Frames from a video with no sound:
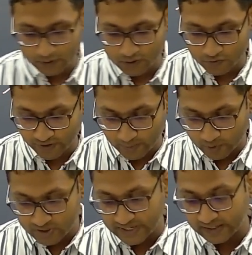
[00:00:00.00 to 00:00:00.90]
we
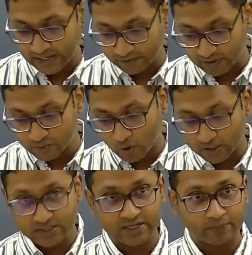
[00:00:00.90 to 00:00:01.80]
demonstrate language
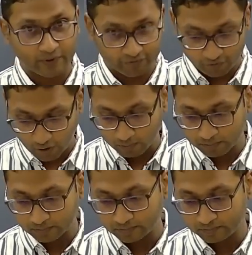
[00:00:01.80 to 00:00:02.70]
models can perform
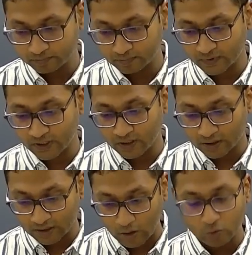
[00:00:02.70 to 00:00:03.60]

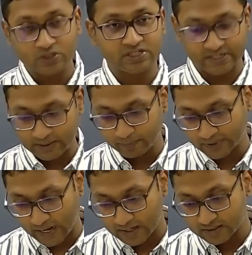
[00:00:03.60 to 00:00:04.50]
downstream
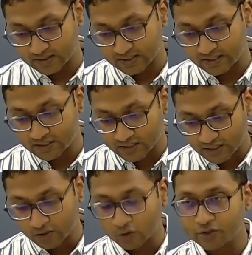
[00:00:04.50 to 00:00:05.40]
tasks in
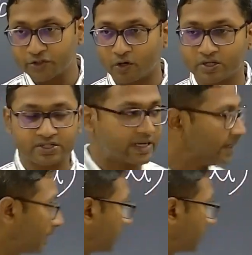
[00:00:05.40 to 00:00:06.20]
zero shot setting.